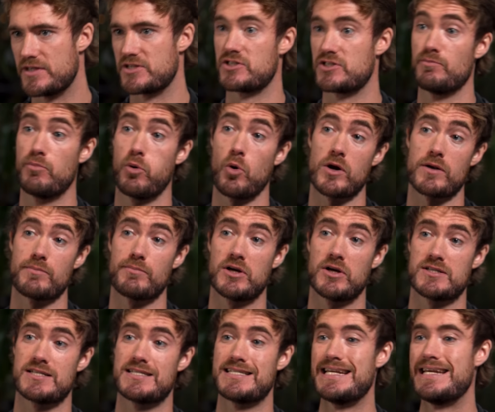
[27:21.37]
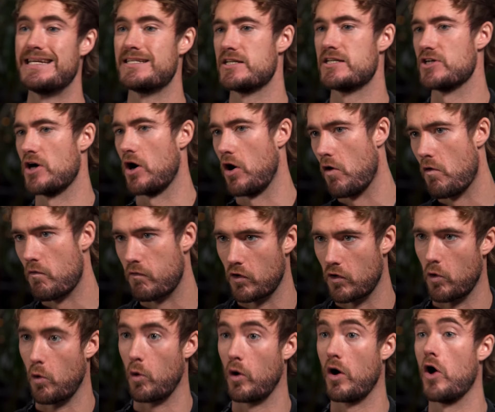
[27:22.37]
This is important because it's easy to
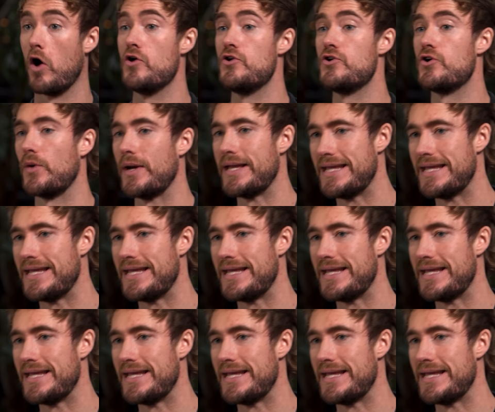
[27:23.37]
over or under